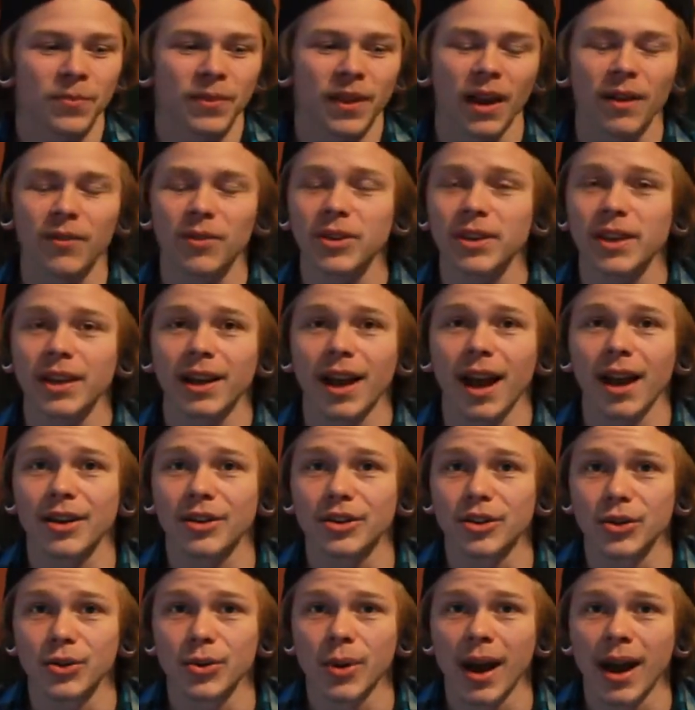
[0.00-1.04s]
Everything I
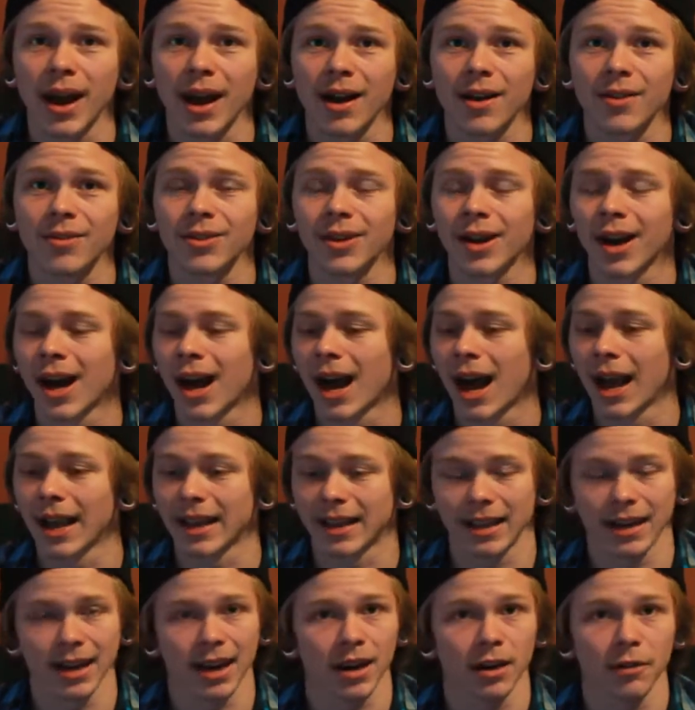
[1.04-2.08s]
do have, I
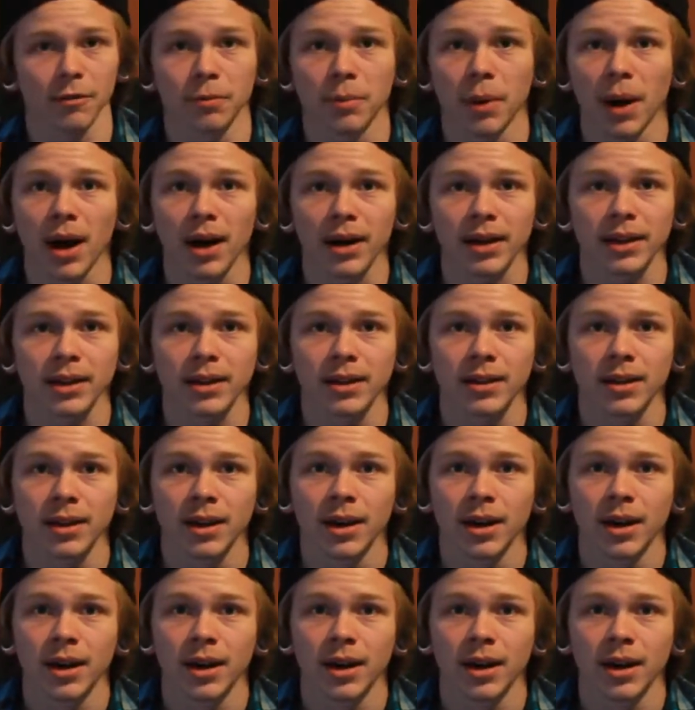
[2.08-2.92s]
get out of pocket.